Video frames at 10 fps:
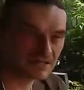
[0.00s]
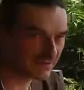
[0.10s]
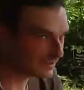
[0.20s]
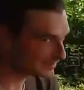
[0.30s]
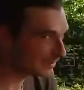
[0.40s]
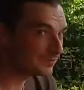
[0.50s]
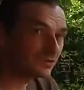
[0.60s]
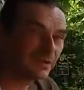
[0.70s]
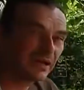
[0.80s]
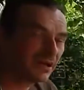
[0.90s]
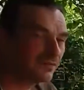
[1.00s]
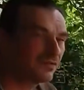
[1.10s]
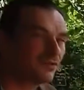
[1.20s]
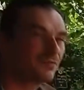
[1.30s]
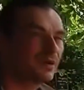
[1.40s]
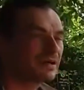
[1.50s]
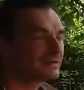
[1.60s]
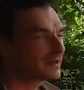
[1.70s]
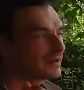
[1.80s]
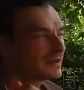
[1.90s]
as well, and it would be helpful,
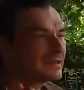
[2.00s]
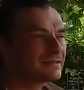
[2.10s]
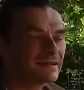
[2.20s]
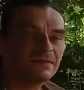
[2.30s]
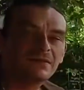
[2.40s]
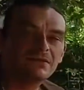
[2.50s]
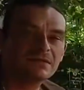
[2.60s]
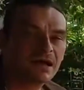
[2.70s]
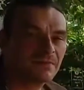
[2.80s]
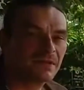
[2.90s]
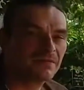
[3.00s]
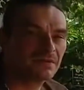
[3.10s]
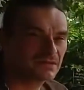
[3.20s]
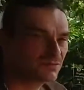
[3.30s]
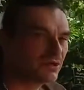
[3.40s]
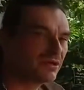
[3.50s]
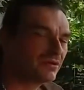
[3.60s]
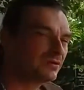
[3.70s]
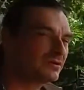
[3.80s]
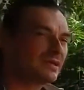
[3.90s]
but it can do something with
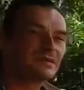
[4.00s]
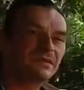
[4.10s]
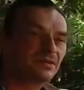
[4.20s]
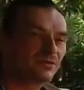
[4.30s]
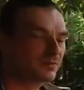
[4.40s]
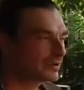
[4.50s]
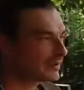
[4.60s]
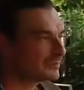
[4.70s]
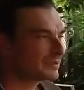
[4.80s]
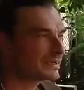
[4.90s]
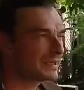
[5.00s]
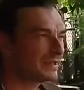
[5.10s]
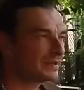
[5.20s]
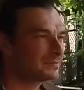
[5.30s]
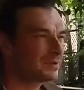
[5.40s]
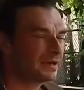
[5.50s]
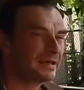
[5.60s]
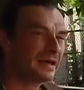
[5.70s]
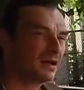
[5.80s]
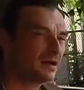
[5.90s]
video that cannot be replicated by
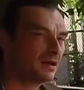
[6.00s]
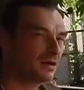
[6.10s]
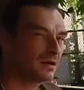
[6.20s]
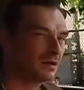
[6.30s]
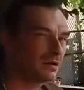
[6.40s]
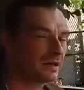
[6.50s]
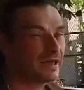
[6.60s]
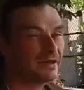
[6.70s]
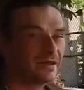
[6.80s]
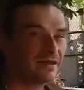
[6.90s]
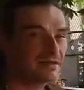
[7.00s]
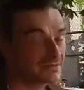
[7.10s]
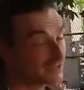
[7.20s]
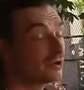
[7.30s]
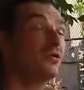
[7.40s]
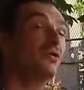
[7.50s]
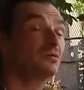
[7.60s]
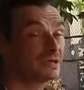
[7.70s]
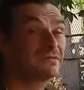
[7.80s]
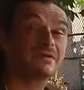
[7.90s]
any editing,
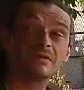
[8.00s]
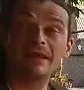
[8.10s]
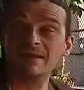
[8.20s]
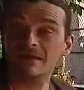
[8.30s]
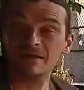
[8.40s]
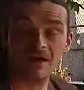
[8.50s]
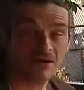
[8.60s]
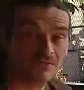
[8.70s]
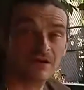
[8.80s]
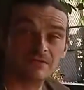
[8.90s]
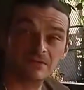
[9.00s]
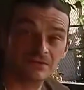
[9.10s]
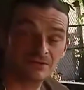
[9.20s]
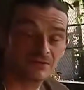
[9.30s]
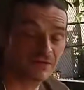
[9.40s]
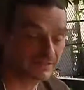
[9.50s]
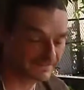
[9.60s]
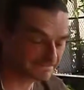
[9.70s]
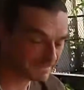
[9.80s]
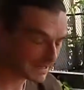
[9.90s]
or it will take a lot of effort to do that.
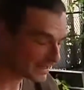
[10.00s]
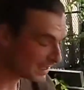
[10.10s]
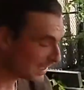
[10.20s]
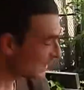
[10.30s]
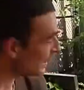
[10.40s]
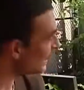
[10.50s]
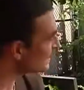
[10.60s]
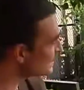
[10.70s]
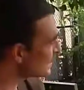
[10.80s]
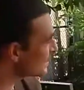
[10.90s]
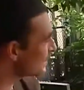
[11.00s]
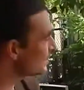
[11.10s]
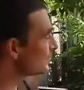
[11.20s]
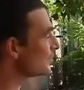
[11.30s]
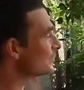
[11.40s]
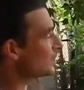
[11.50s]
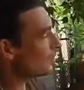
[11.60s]
As you know, the